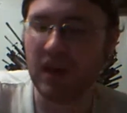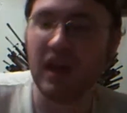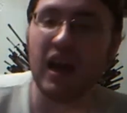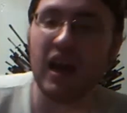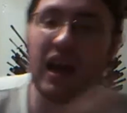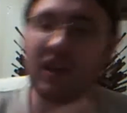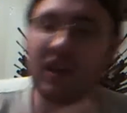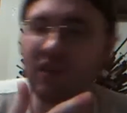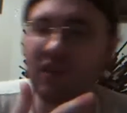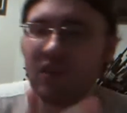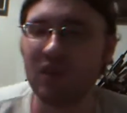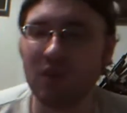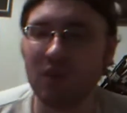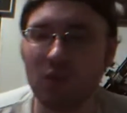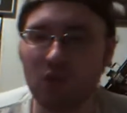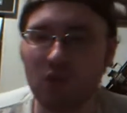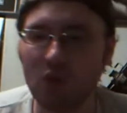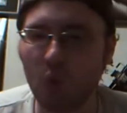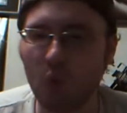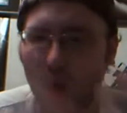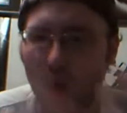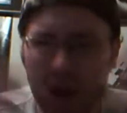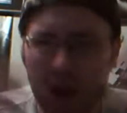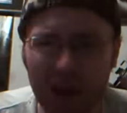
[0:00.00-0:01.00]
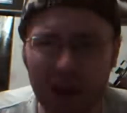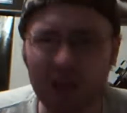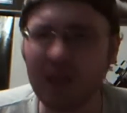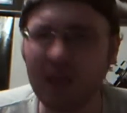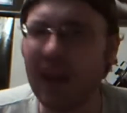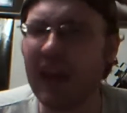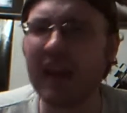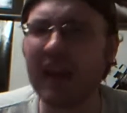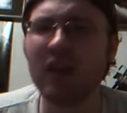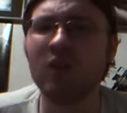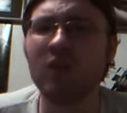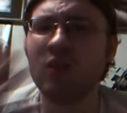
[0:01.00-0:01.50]
And the way the
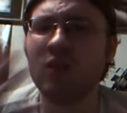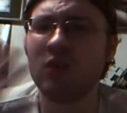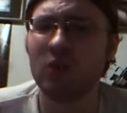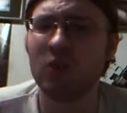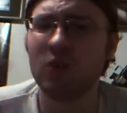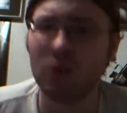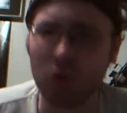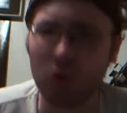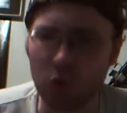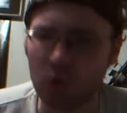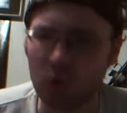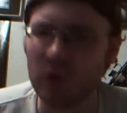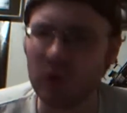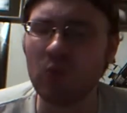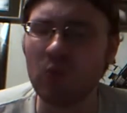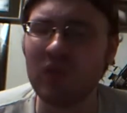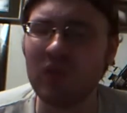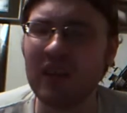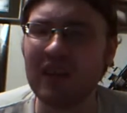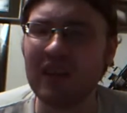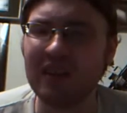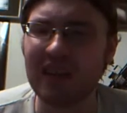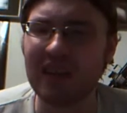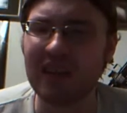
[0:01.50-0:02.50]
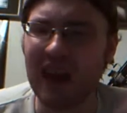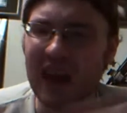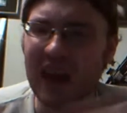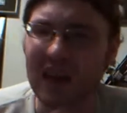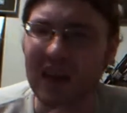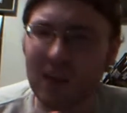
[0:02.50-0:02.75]
aliens scream when they die,